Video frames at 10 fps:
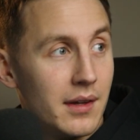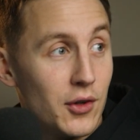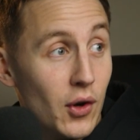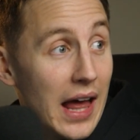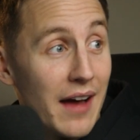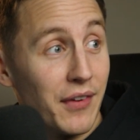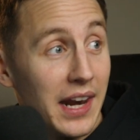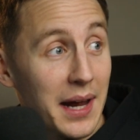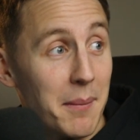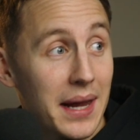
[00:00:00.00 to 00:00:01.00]
You're laughing
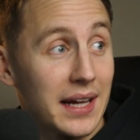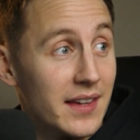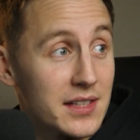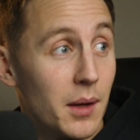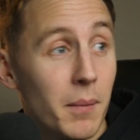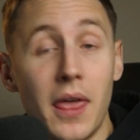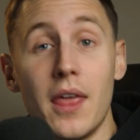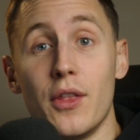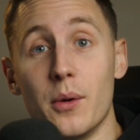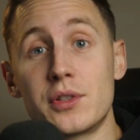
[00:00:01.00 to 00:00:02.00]
like I'm making this up.
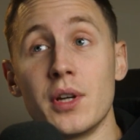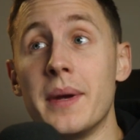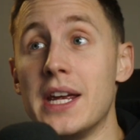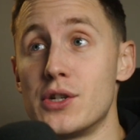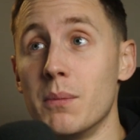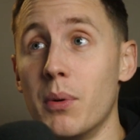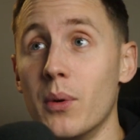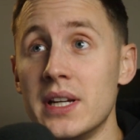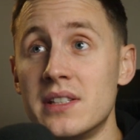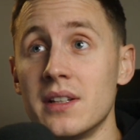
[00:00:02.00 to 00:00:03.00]
There was some Asian
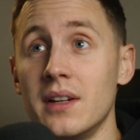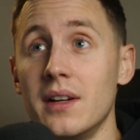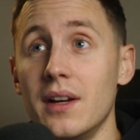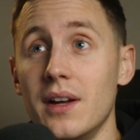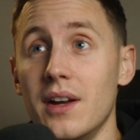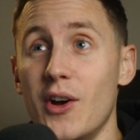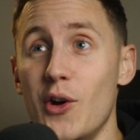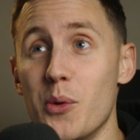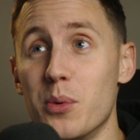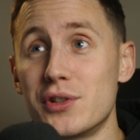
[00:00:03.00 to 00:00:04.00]
boys
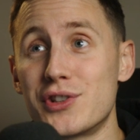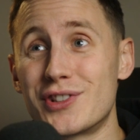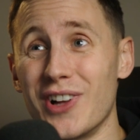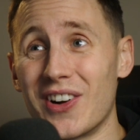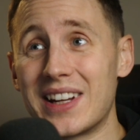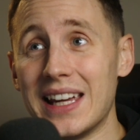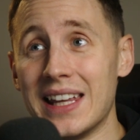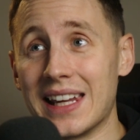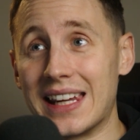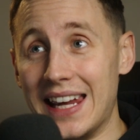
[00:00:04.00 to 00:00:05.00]
who were stuck
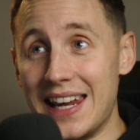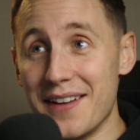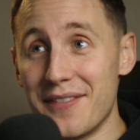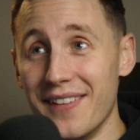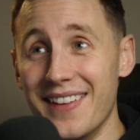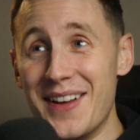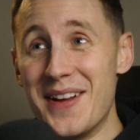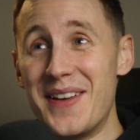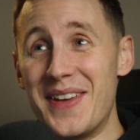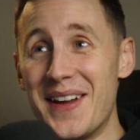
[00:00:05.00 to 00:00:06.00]
in a cave
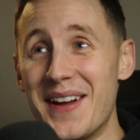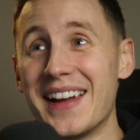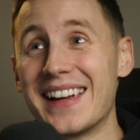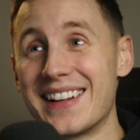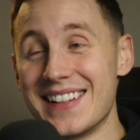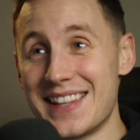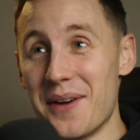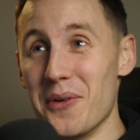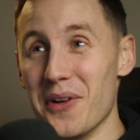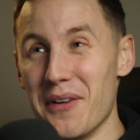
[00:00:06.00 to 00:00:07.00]
because they
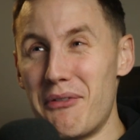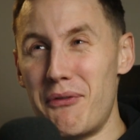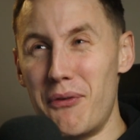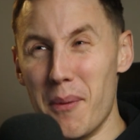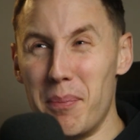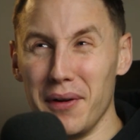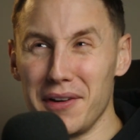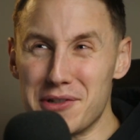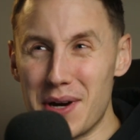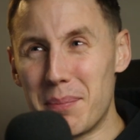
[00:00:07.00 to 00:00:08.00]
were on a football
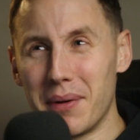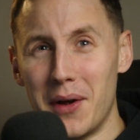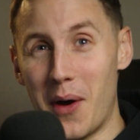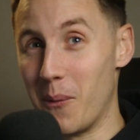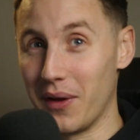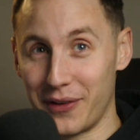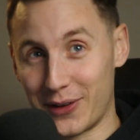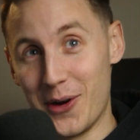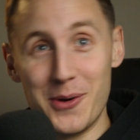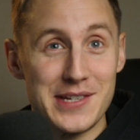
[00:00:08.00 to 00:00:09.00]
trip with their
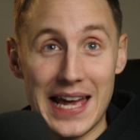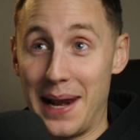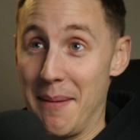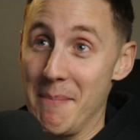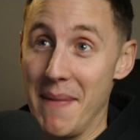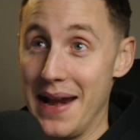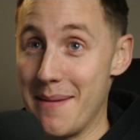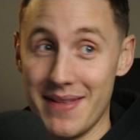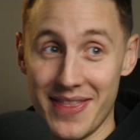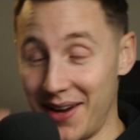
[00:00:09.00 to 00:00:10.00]
coach, and it might have
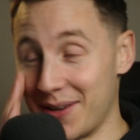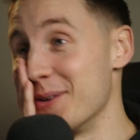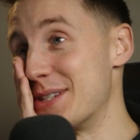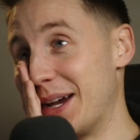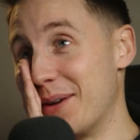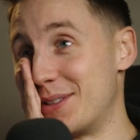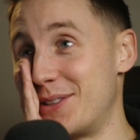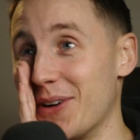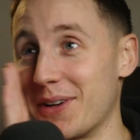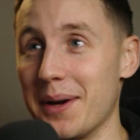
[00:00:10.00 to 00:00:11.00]
been that coach I was
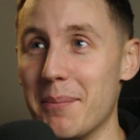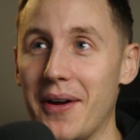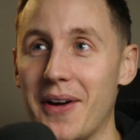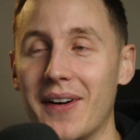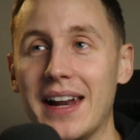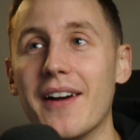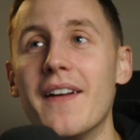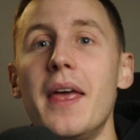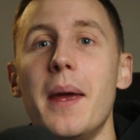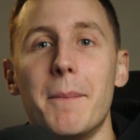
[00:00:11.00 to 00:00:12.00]
talking about earlier,
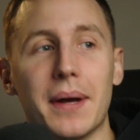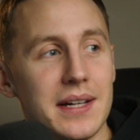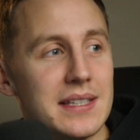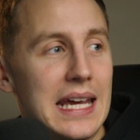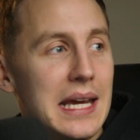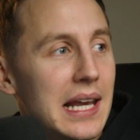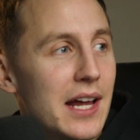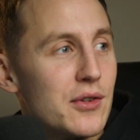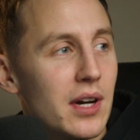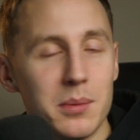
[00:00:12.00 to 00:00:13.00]
because he
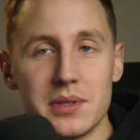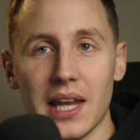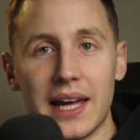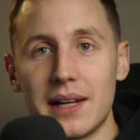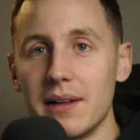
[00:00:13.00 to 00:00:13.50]
literally was like,